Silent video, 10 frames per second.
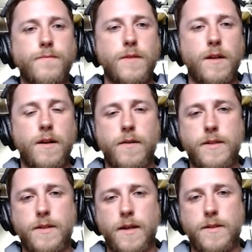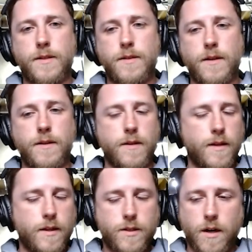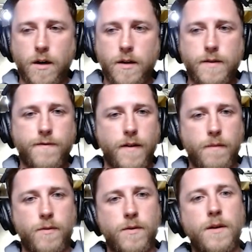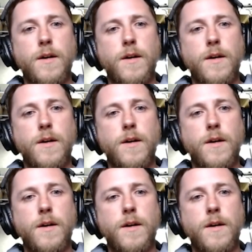It's a niche card, it's a fable,